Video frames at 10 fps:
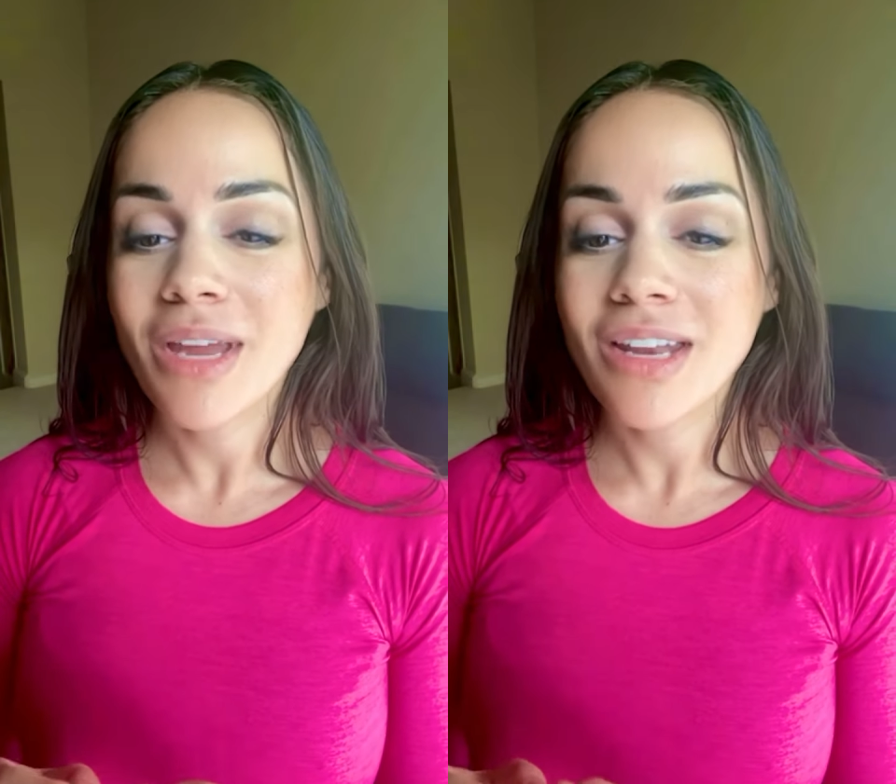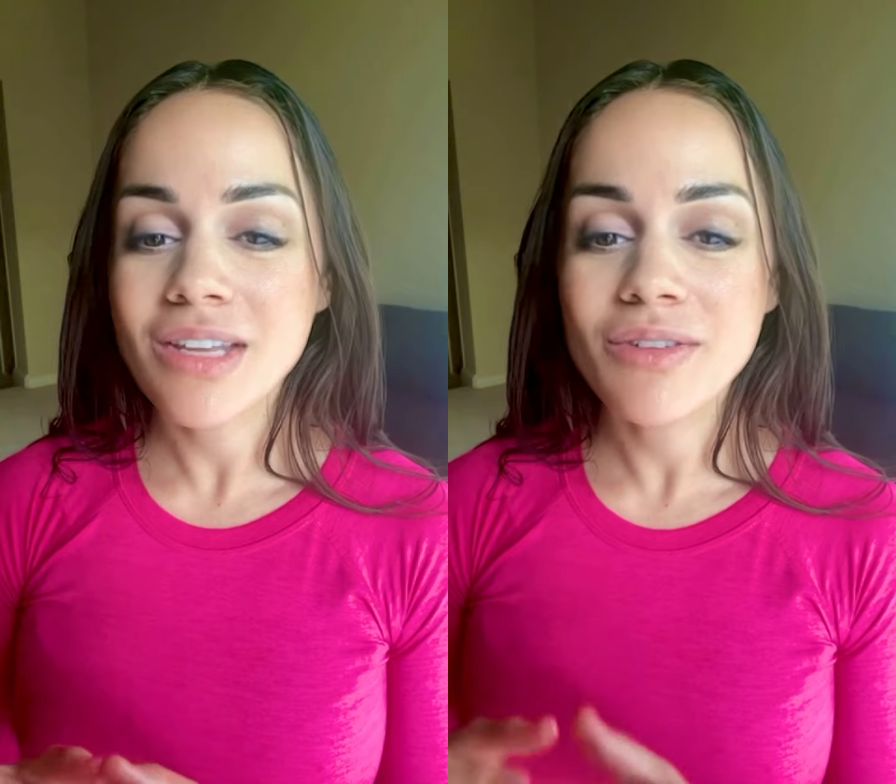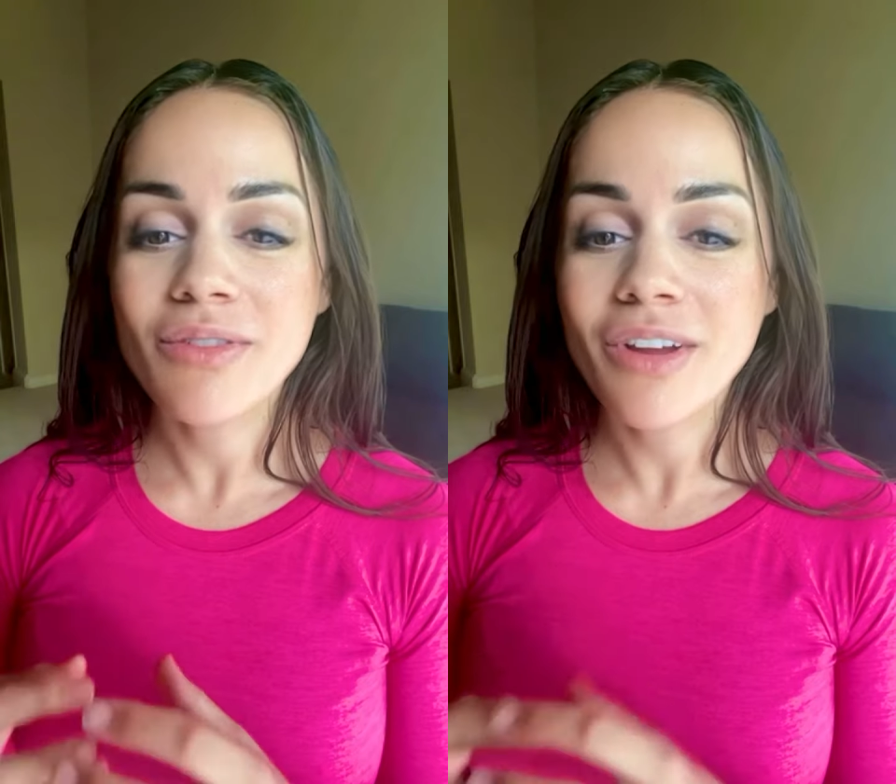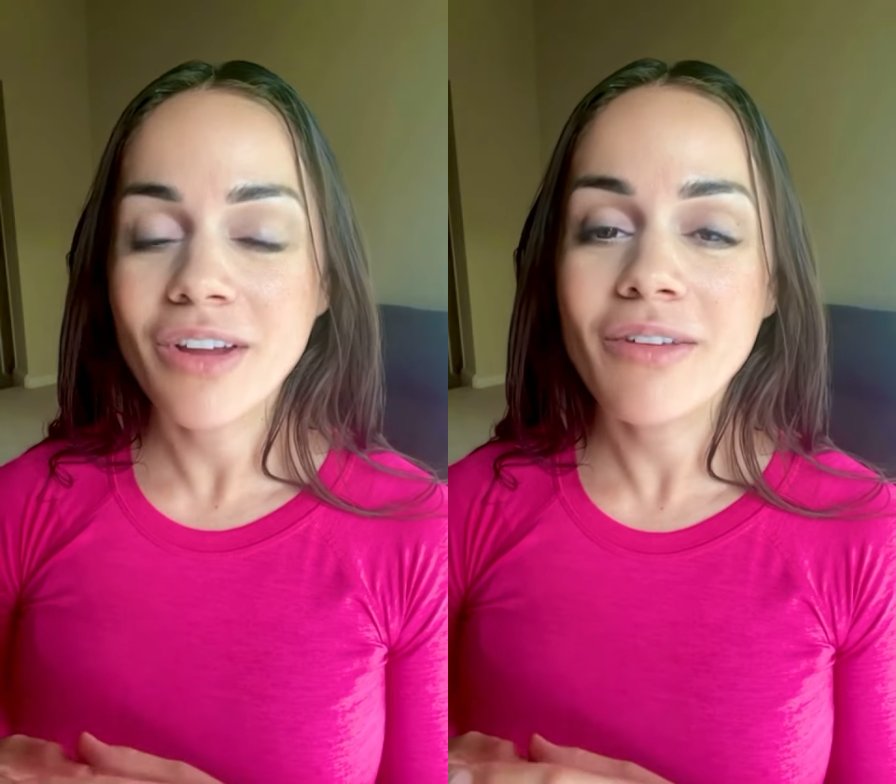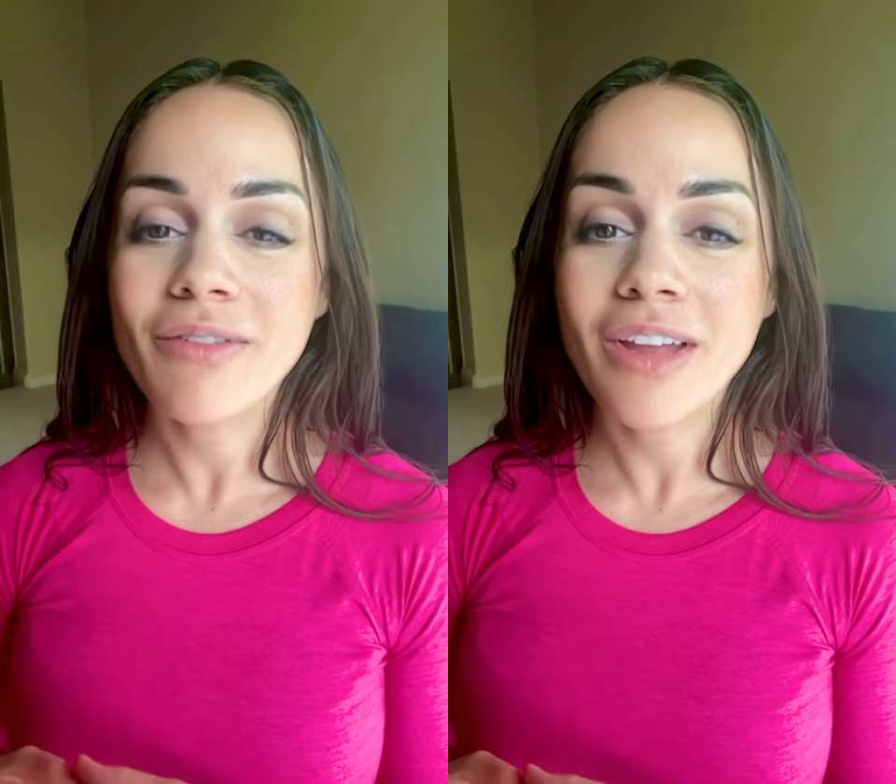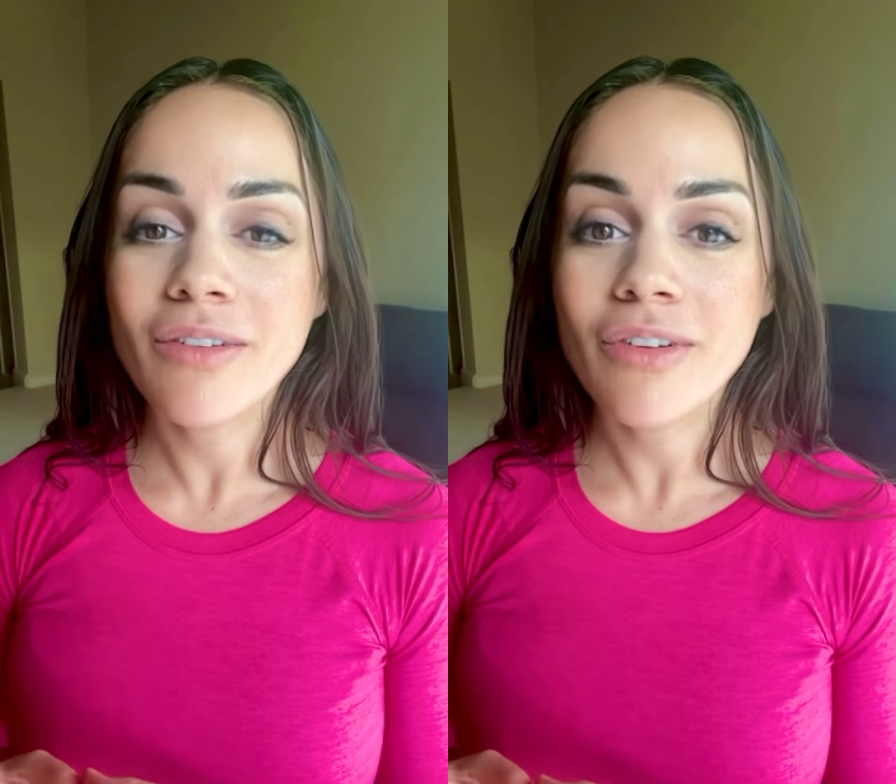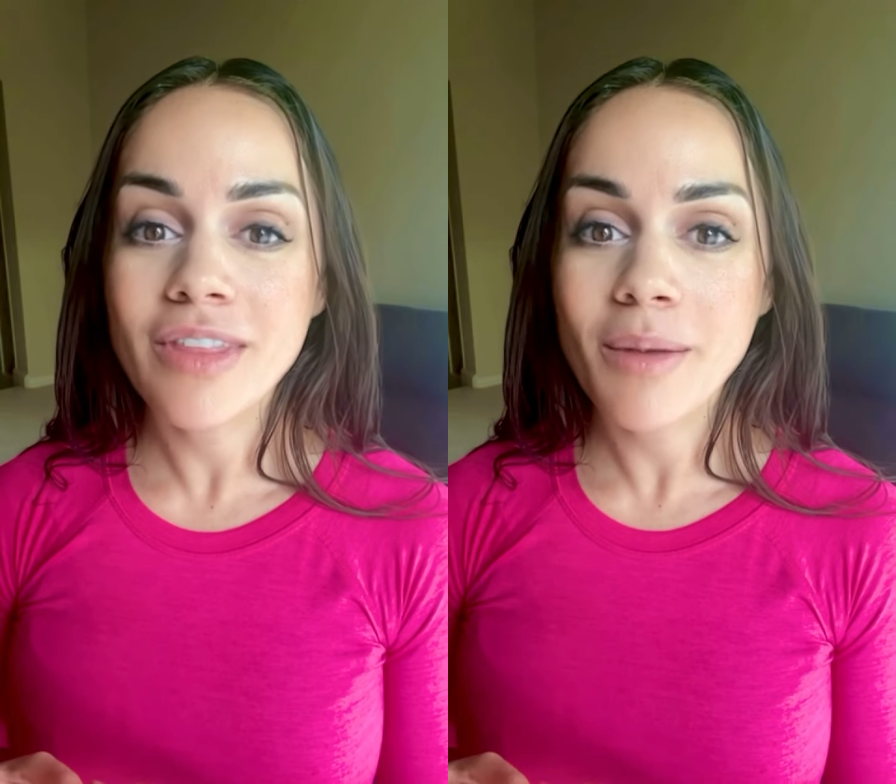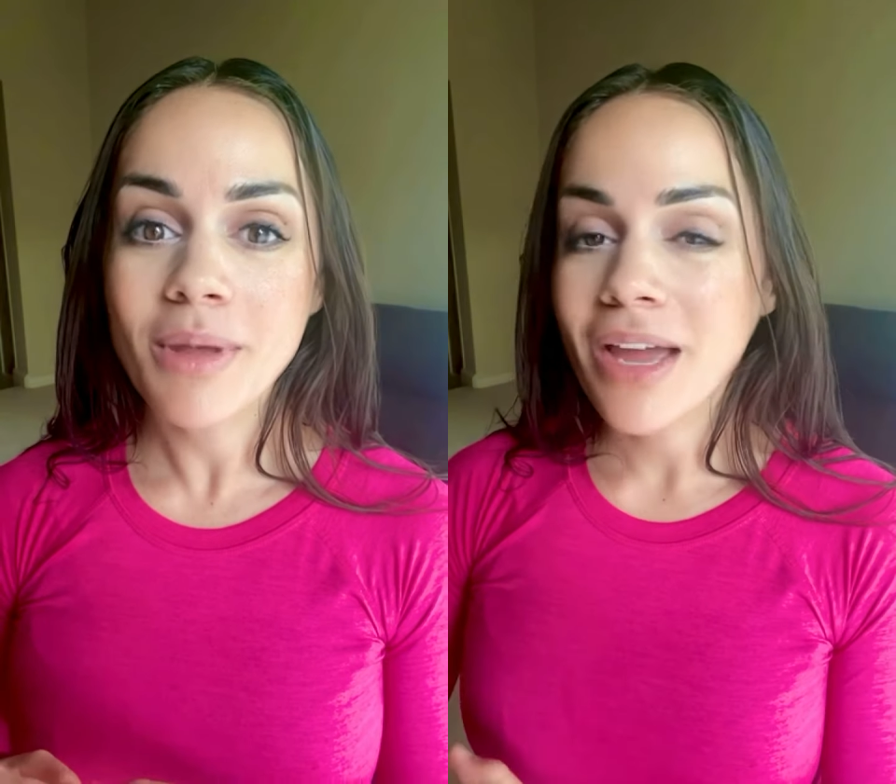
and it's very fun for them.